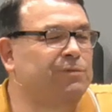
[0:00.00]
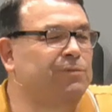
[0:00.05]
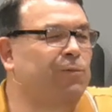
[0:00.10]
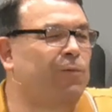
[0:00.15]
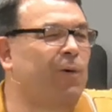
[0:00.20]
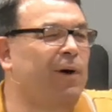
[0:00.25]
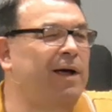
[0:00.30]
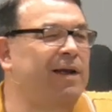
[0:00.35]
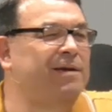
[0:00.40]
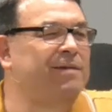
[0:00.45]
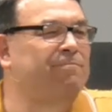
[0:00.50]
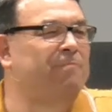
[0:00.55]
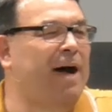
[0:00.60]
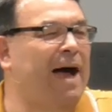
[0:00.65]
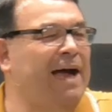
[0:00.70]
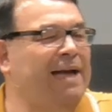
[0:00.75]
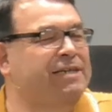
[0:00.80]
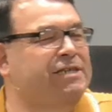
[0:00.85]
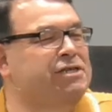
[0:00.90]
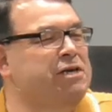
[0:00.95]
what my
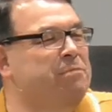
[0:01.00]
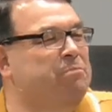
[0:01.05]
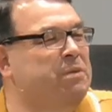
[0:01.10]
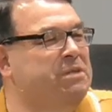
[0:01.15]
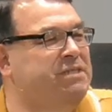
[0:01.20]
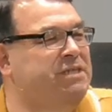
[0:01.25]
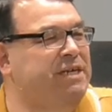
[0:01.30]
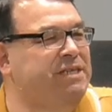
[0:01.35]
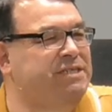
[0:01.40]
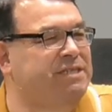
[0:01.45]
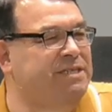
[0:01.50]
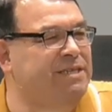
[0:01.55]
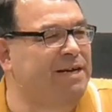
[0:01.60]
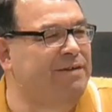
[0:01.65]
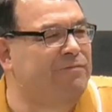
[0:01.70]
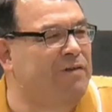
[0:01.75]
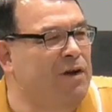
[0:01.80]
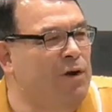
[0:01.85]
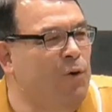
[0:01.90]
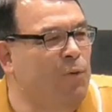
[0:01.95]
interpretation of,
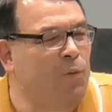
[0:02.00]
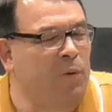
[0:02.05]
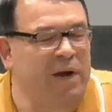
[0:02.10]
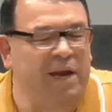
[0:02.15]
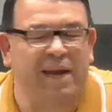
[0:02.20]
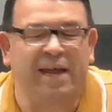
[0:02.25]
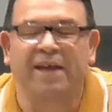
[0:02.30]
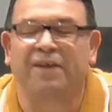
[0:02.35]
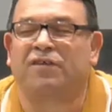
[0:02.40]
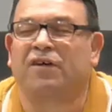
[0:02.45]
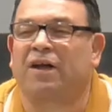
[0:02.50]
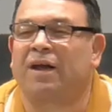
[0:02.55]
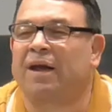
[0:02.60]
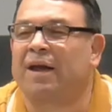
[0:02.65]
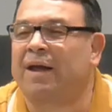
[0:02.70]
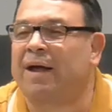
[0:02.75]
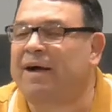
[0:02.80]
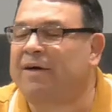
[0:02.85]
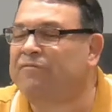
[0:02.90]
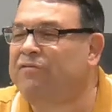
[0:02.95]
we need to
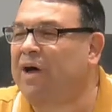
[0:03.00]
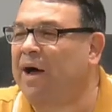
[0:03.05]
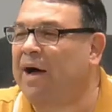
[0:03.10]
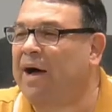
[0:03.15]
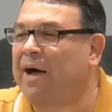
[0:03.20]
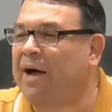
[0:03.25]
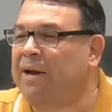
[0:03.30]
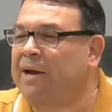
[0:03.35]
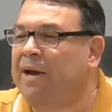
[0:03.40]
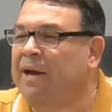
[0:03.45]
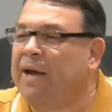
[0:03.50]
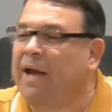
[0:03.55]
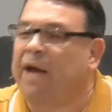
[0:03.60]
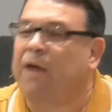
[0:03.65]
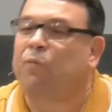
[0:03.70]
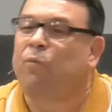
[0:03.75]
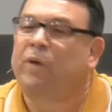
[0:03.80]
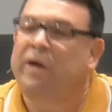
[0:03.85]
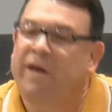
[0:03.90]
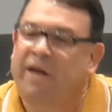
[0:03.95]
love God
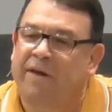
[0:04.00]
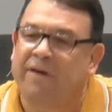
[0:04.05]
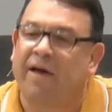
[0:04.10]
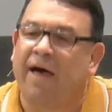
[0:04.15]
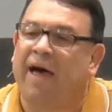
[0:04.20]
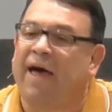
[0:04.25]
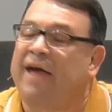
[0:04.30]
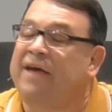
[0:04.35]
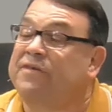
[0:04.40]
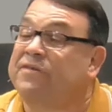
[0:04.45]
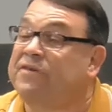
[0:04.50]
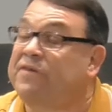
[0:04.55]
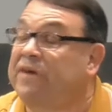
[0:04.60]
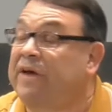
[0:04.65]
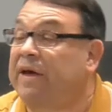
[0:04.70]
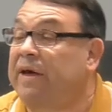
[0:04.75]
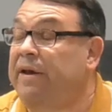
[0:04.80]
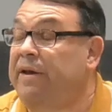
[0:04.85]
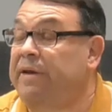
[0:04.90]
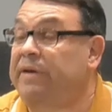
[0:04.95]
and we need to hate sin.
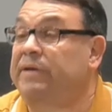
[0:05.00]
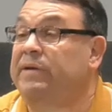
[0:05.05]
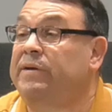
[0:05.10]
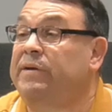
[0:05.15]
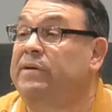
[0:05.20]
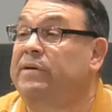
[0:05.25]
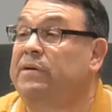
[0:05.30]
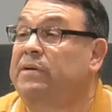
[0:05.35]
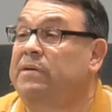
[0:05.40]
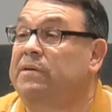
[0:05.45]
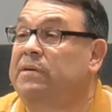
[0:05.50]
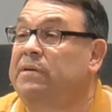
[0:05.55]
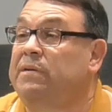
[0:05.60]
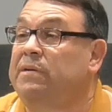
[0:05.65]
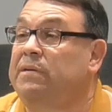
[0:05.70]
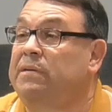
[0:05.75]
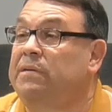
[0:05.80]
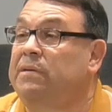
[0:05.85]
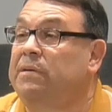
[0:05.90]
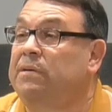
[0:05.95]

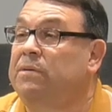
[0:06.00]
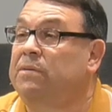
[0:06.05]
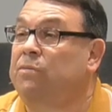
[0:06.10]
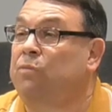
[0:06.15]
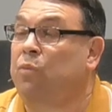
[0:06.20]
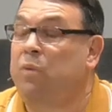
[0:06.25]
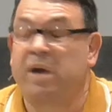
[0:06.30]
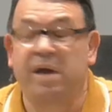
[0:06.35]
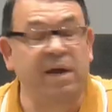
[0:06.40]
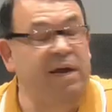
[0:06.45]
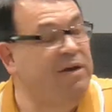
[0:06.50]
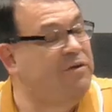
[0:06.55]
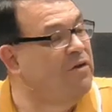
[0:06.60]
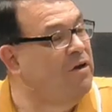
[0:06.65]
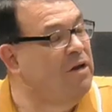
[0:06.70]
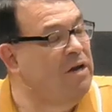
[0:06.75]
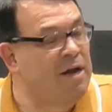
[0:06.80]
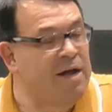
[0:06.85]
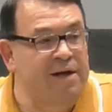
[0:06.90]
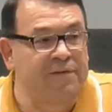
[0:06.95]
We need to
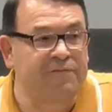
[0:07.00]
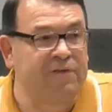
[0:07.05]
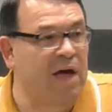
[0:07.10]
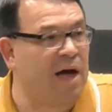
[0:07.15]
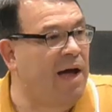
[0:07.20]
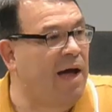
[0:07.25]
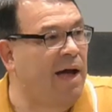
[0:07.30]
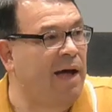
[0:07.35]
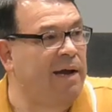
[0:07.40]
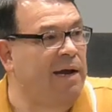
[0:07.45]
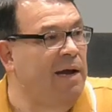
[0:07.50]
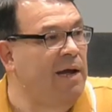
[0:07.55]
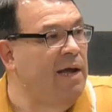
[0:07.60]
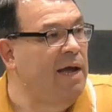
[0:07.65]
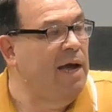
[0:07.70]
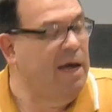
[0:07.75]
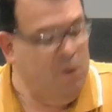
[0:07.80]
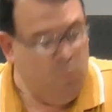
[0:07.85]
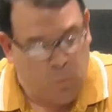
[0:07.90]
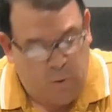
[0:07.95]
love God,
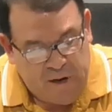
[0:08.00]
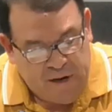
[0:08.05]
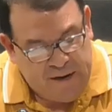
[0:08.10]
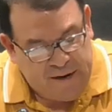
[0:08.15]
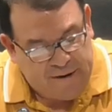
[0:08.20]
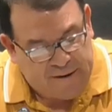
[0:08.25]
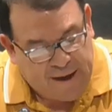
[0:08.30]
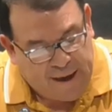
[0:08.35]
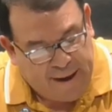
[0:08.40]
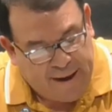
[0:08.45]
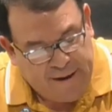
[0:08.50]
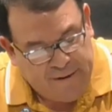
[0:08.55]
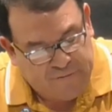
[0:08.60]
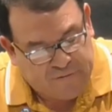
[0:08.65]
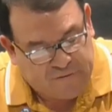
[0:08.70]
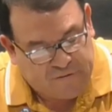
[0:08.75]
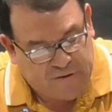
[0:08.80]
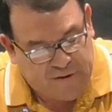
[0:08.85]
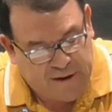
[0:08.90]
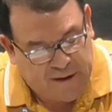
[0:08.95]
and we need to hate
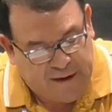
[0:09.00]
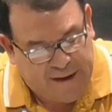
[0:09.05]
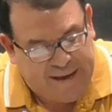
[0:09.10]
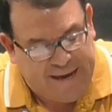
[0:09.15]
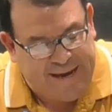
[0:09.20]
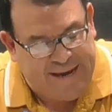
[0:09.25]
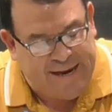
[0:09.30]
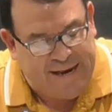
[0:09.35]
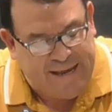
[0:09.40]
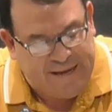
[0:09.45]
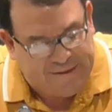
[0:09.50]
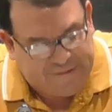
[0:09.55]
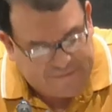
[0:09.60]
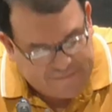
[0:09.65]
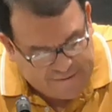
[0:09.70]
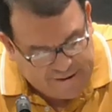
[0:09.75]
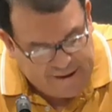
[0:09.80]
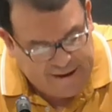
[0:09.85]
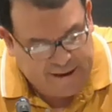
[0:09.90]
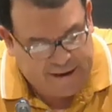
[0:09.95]
sin. Any
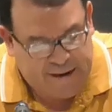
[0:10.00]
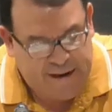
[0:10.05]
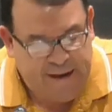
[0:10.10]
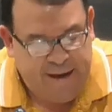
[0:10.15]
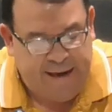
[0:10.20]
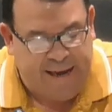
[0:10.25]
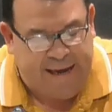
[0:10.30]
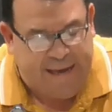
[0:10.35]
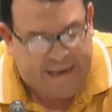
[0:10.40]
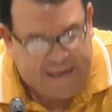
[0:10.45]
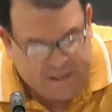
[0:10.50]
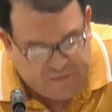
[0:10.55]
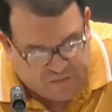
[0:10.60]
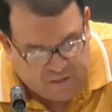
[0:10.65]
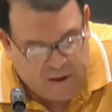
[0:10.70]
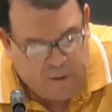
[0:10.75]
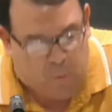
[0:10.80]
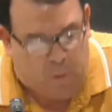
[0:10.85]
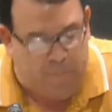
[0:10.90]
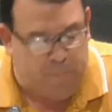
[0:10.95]
sin,
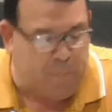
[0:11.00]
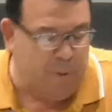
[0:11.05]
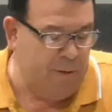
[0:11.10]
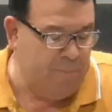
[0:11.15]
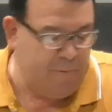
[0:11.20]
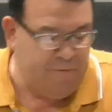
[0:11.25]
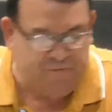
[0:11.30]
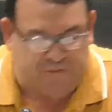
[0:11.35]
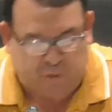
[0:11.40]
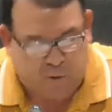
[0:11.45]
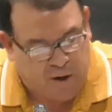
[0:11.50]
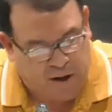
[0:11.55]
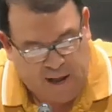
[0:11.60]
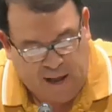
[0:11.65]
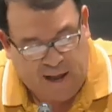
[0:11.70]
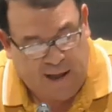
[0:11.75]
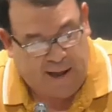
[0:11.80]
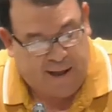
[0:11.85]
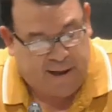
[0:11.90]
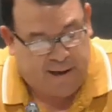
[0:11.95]
anything we put before
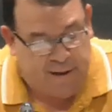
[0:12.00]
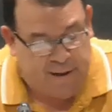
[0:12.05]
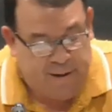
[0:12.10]
God